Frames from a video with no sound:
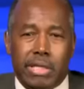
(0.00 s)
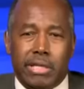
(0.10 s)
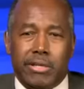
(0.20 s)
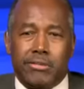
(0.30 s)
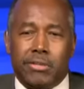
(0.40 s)

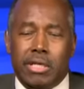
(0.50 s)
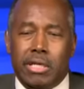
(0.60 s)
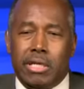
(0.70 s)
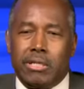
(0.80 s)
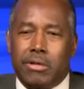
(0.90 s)
because,
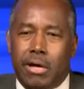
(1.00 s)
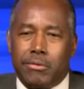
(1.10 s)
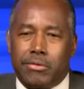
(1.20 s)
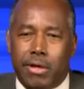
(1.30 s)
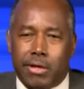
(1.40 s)
you know, I
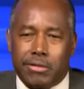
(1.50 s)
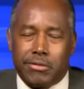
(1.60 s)
was talking